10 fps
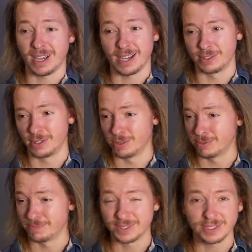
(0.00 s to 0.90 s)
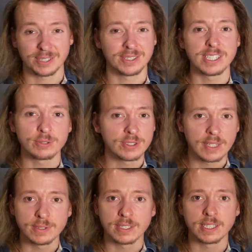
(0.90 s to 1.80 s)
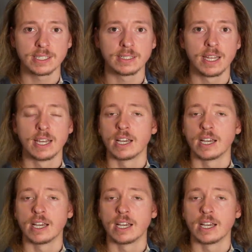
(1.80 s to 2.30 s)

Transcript: I don't know, 16 or 17.